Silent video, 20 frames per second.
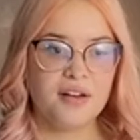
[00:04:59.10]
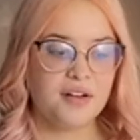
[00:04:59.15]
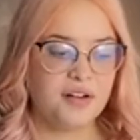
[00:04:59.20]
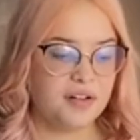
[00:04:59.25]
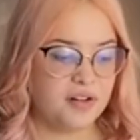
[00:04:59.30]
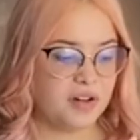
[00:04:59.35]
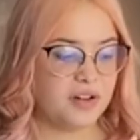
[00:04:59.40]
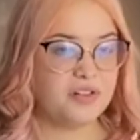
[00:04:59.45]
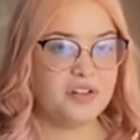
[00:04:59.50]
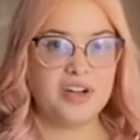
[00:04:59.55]

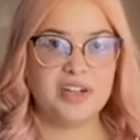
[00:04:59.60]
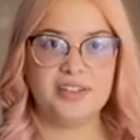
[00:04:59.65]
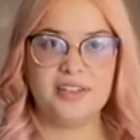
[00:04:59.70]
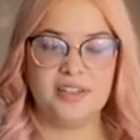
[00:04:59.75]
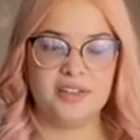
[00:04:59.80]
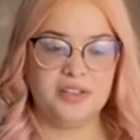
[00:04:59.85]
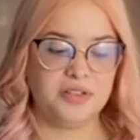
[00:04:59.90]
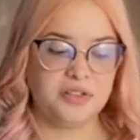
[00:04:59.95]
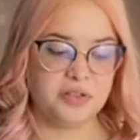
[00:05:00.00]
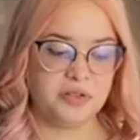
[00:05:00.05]

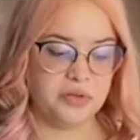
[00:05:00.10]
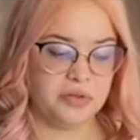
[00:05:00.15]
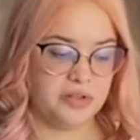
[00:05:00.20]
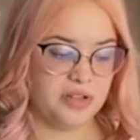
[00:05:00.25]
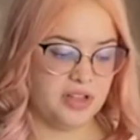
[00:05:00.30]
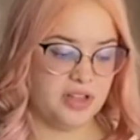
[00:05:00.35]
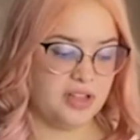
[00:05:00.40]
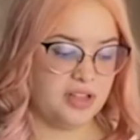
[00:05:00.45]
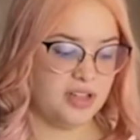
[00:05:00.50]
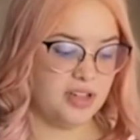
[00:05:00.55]
Alrighty, so
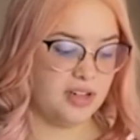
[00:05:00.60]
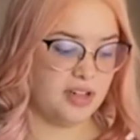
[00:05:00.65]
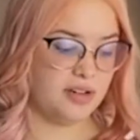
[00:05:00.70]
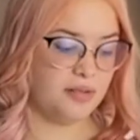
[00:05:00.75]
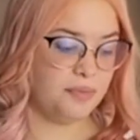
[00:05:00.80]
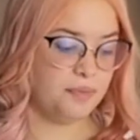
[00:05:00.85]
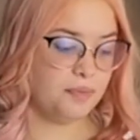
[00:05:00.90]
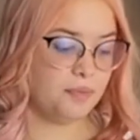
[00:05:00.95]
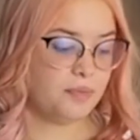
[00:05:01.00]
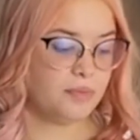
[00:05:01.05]
the
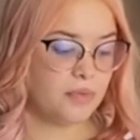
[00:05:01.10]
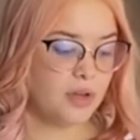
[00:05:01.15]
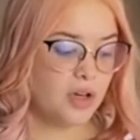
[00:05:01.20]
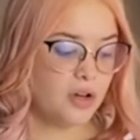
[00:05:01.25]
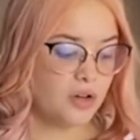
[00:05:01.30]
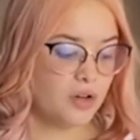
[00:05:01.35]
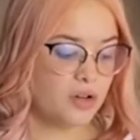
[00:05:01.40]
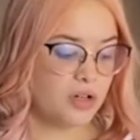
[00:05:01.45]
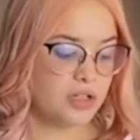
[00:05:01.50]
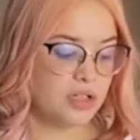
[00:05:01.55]

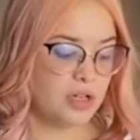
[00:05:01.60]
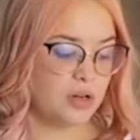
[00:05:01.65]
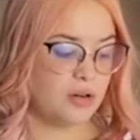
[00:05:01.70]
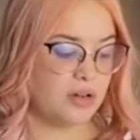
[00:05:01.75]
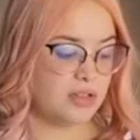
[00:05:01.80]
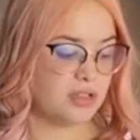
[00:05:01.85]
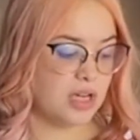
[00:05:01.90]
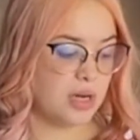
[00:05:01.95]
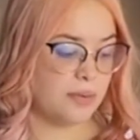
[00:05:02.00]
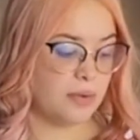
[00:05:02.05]
cookie dough
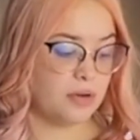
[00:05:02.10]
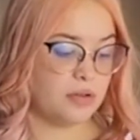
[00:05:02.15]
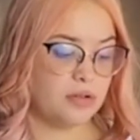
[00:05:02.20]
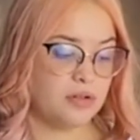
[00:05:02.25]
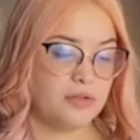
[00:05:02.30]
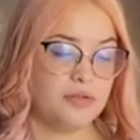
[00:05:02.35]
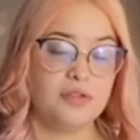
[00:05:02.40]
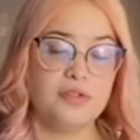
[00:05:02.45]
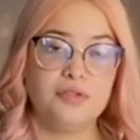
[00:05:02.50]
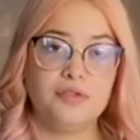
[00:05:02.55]
has come out
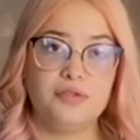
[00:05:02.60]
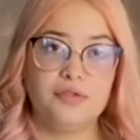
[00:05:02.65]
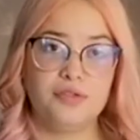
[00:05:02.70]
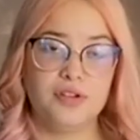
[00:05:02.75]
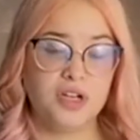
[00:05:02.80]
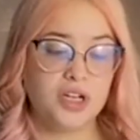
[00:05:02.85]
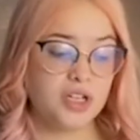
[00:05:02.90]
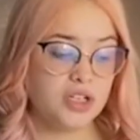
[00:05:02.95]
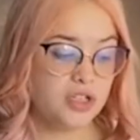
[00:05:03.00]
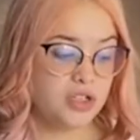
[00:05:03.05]
of the
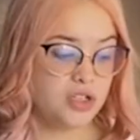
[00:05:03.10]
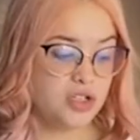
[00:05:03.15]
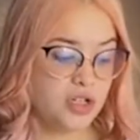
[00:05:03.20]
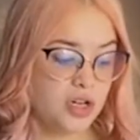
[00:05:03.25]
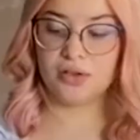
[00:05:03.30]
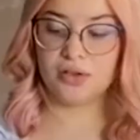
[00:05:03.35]
fridge,